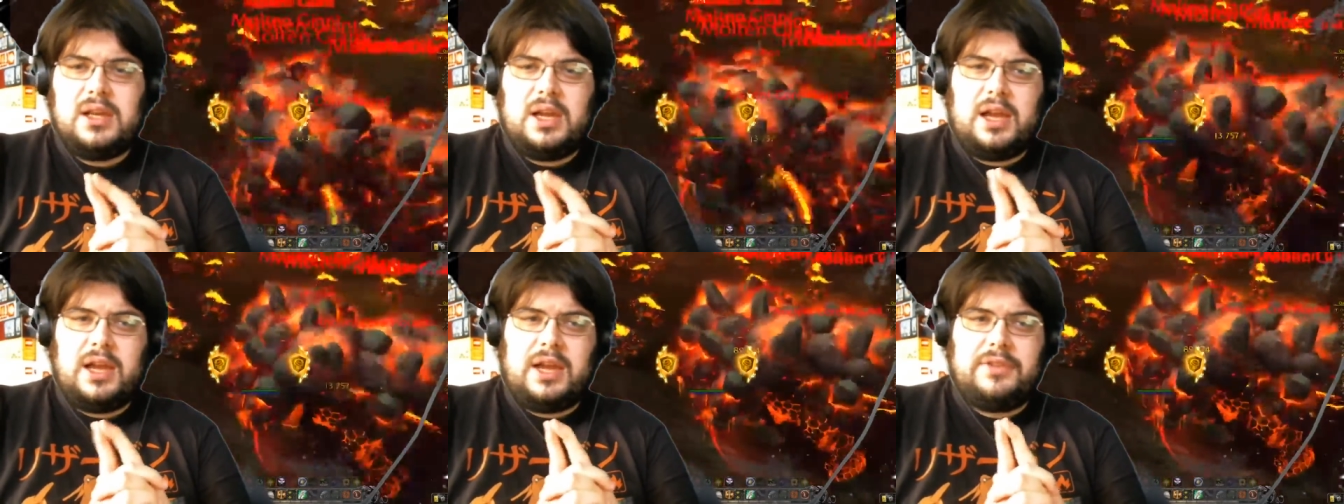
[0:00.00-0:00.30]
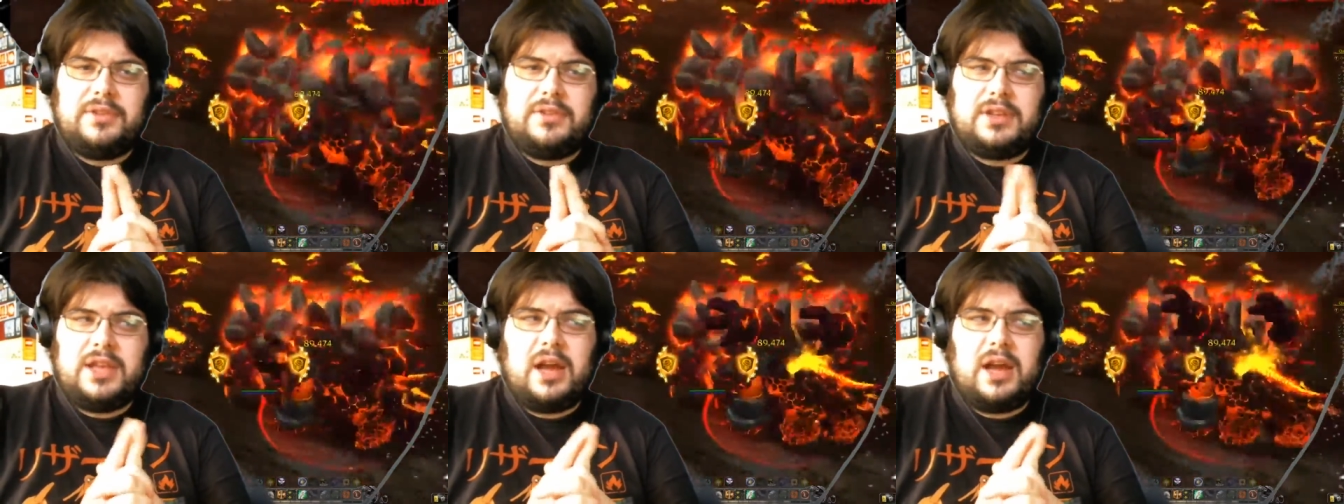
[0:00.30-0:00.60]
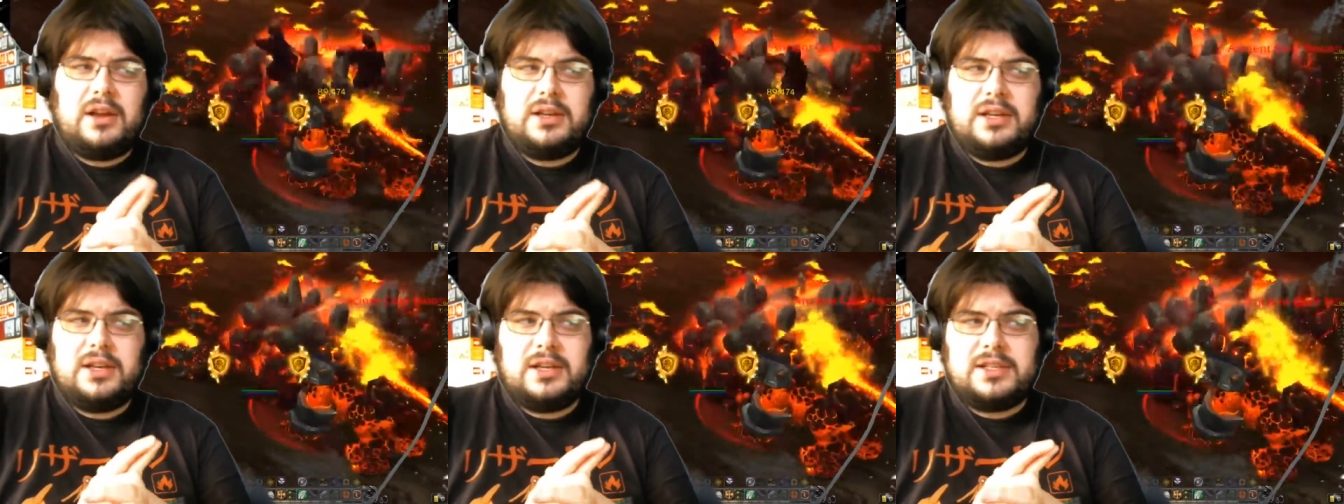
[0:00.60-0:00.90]
I haven't
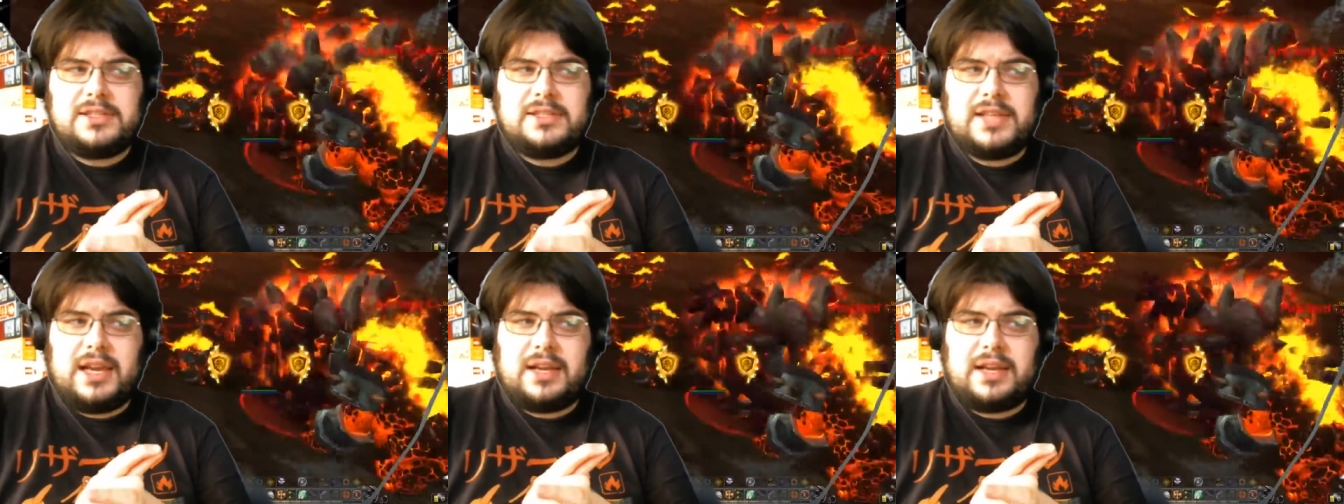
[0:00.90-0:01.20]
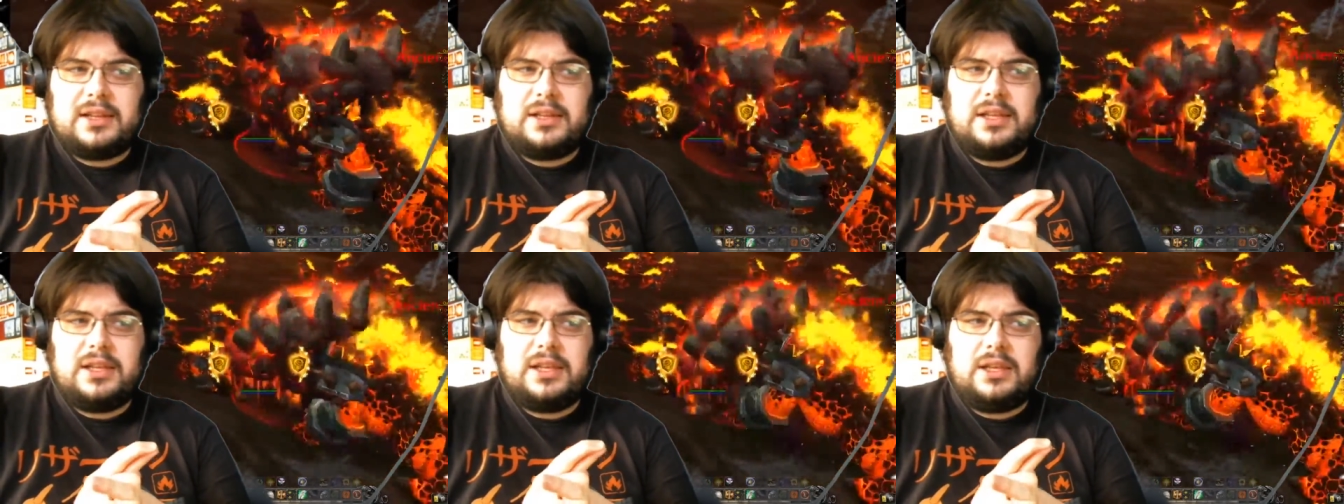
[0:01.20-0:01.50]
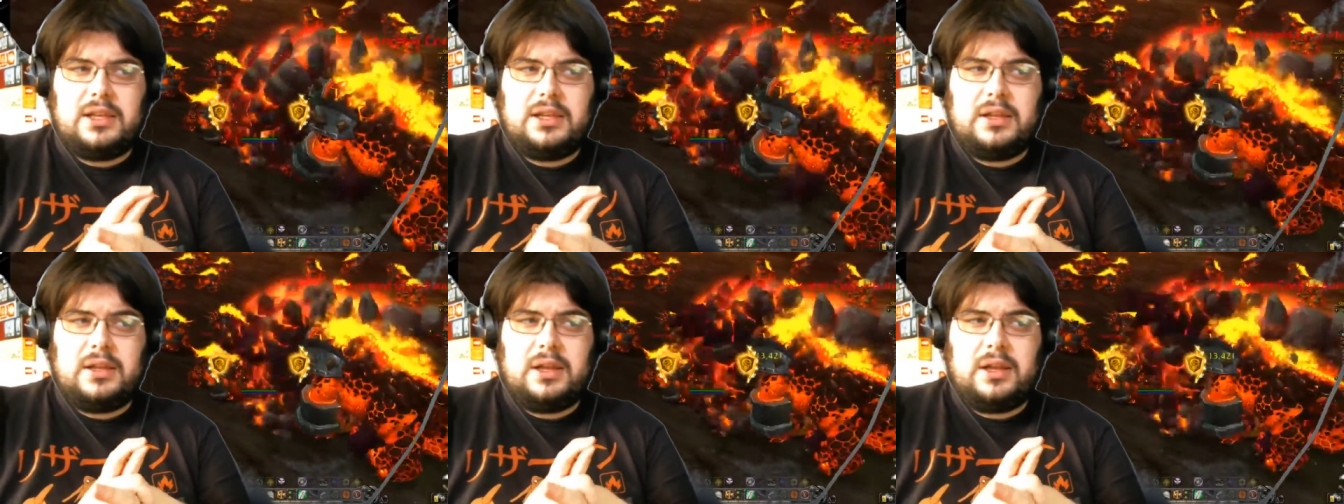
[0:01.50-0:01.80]
counted
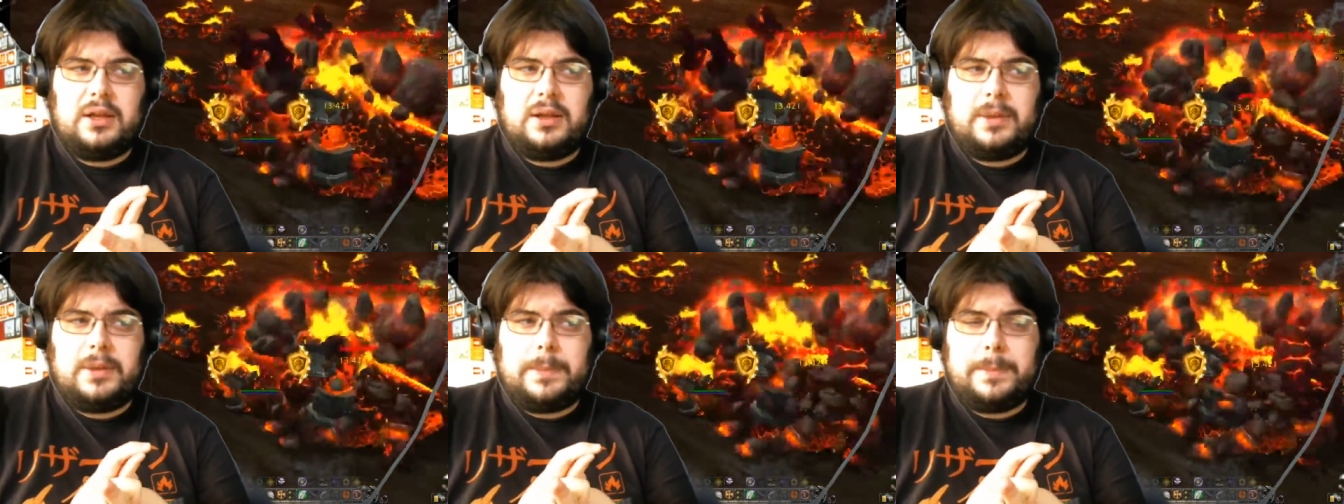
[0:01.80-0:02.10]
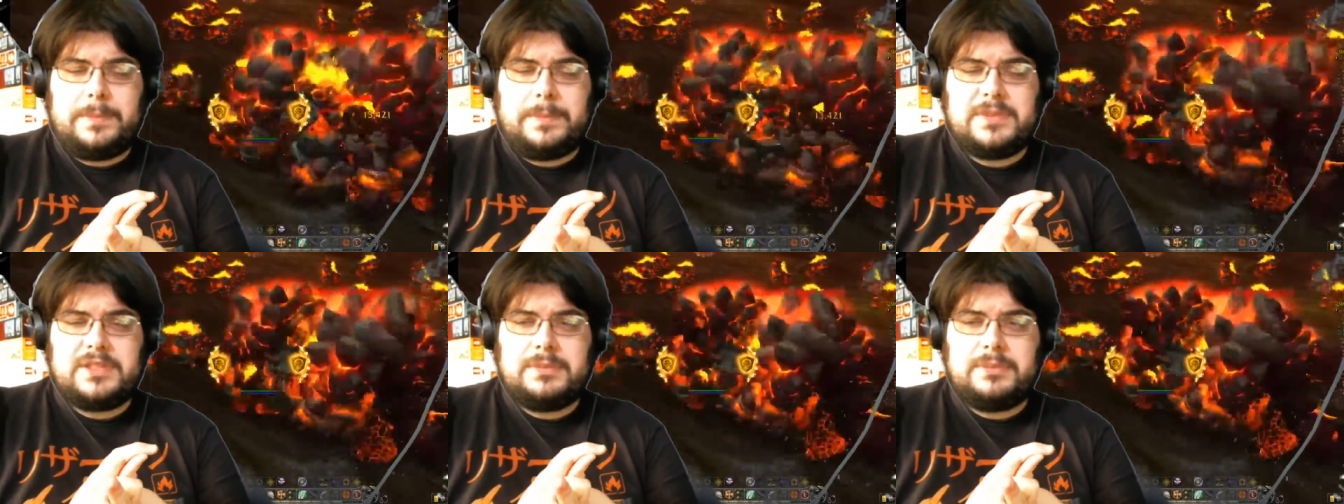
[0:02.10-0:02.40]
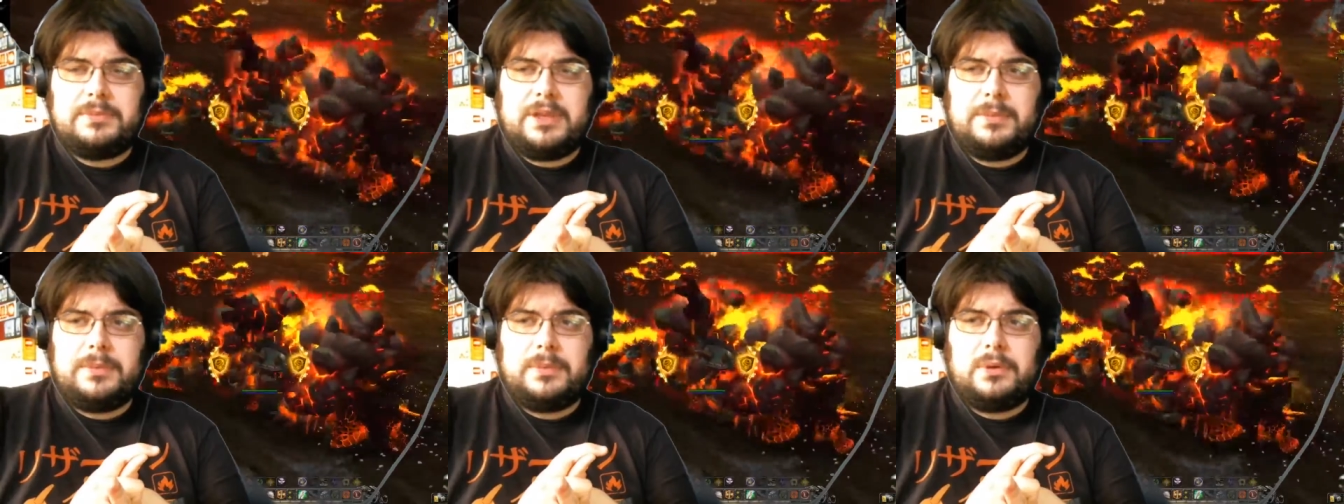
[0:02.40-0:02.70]
exactly um, some
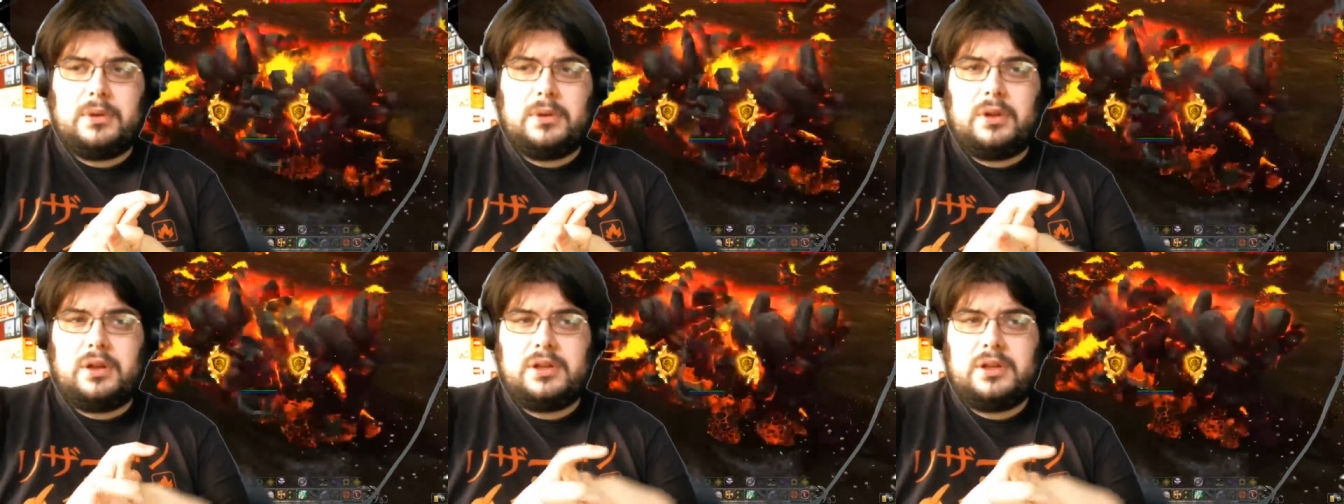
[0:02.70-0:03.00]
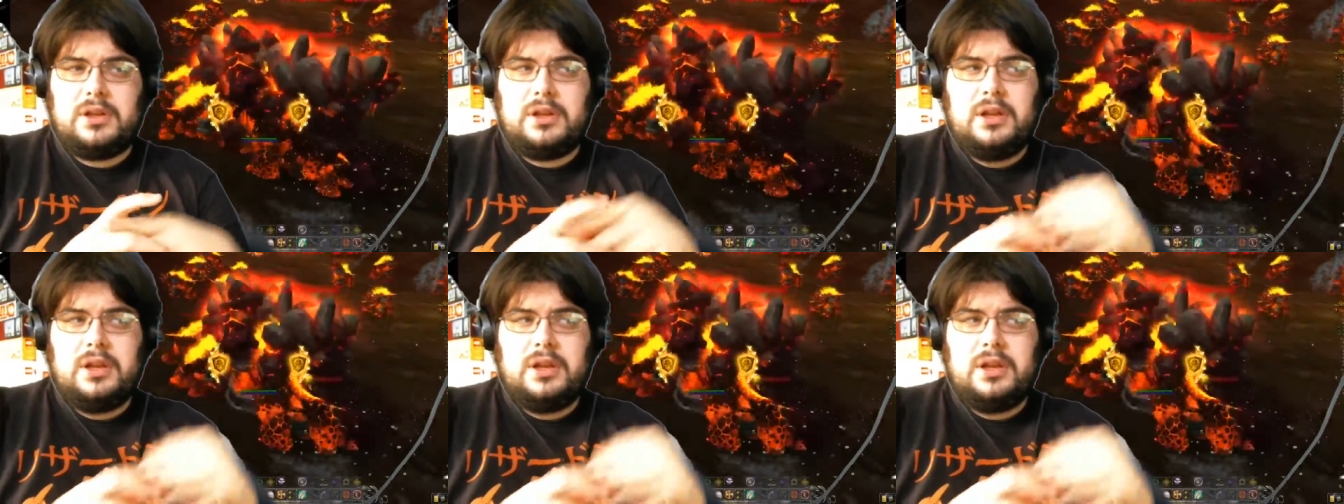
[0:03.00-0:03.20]
people on.